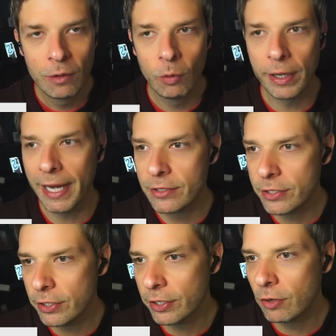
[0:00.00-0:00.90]
We'll
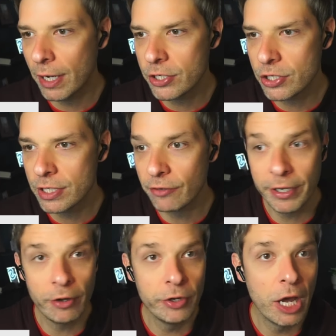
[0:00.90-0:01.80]
answer your questions. If we
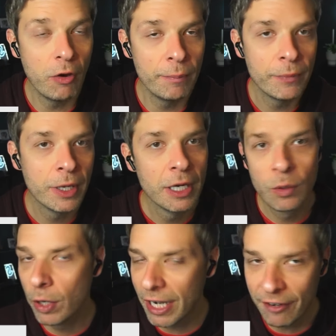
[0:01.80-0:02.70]
don't know them,
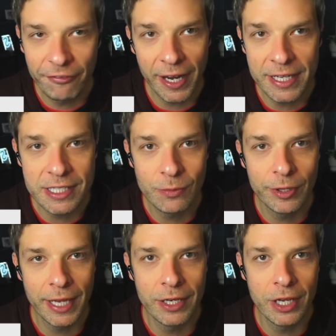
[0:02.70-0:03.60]
we're going to find
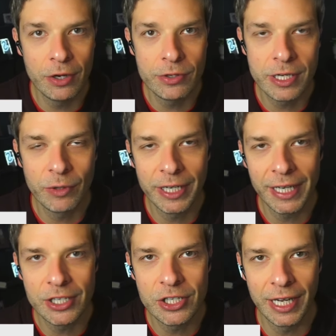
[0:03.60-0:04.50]
someone that knows it. We're going
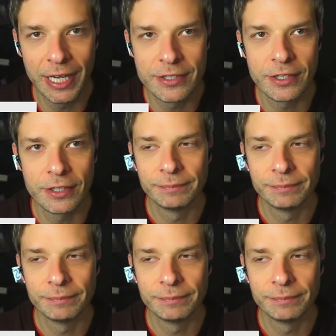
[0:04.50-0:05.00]
to get you an answer.